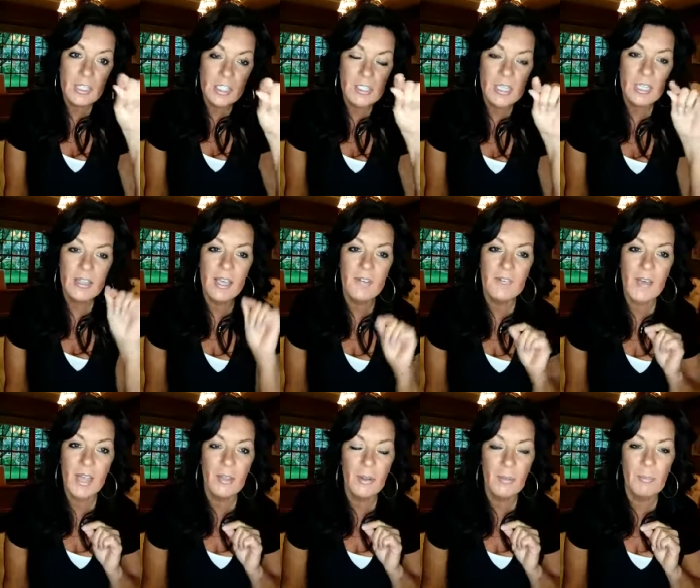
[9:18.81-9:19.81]
Just hit that
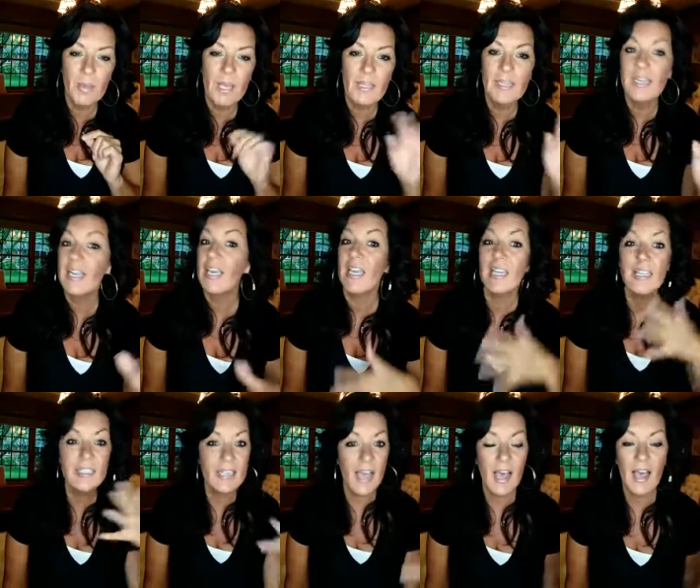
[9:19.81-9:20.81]
following button and
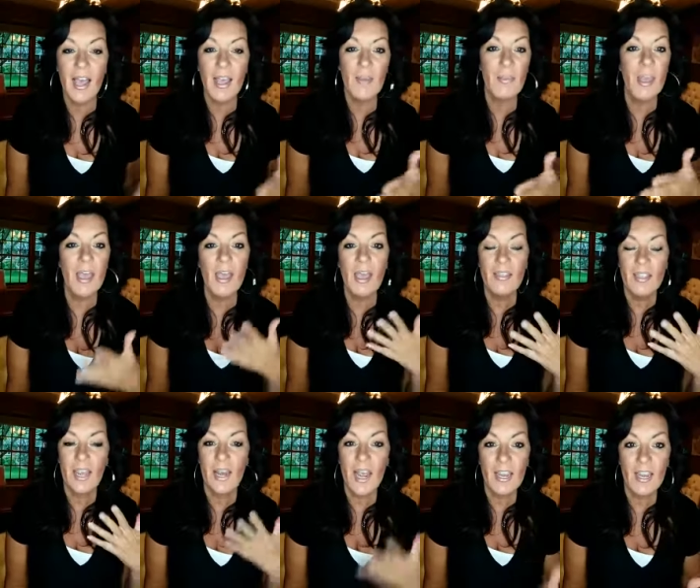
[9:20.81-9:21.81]
anytime
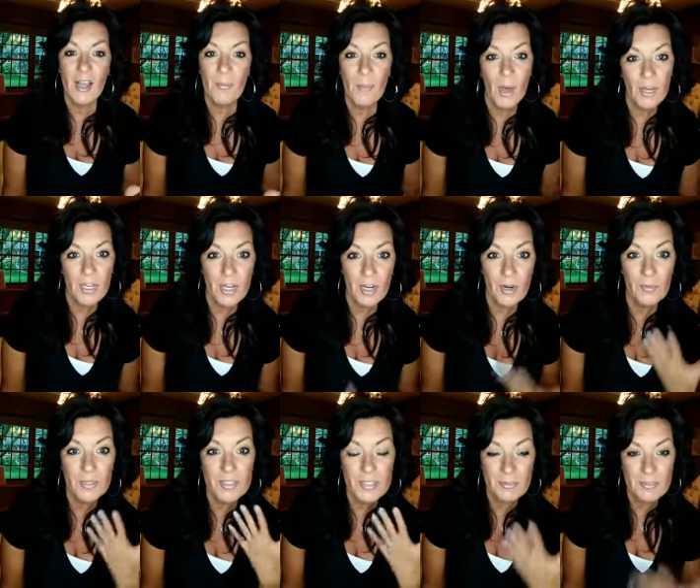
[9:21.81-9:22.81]
that I come on here
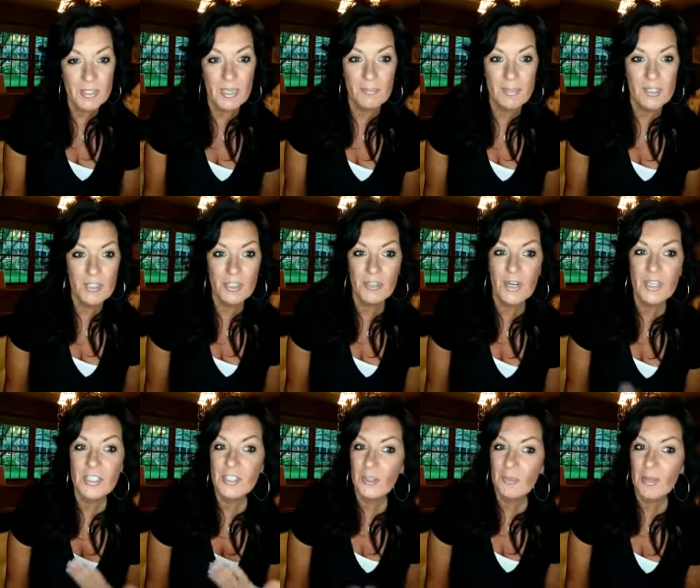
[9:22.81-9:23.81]
with some tips and
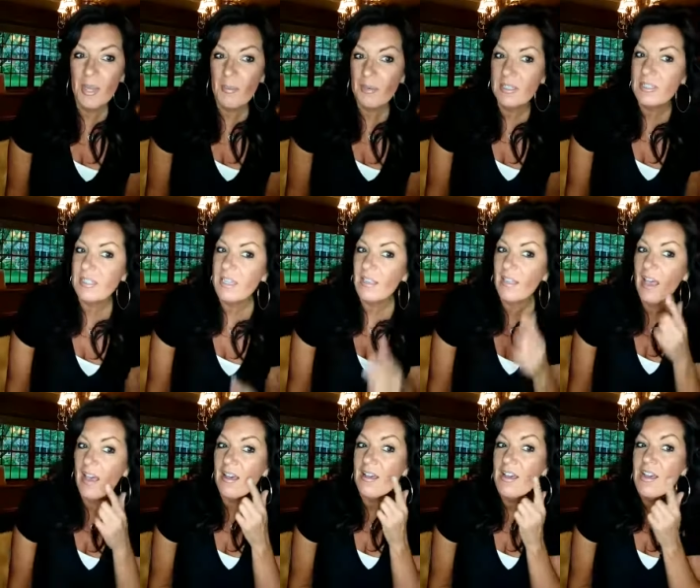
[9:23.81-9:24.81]
tricks, you'll be able to see
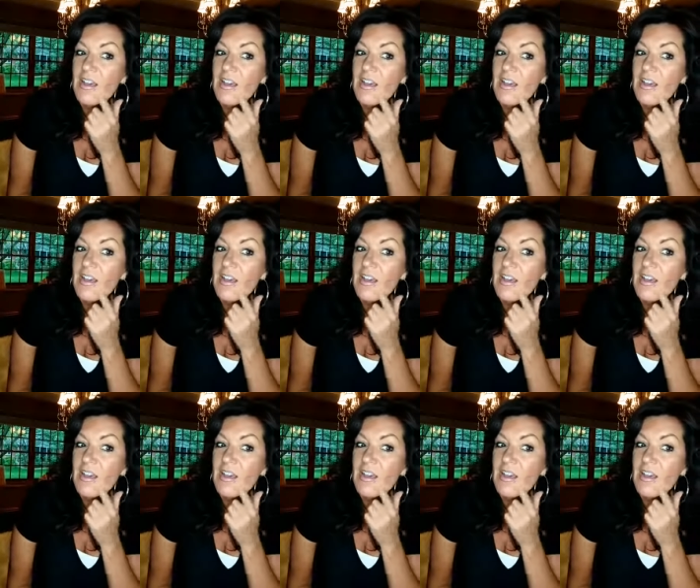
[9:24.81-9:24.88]
that.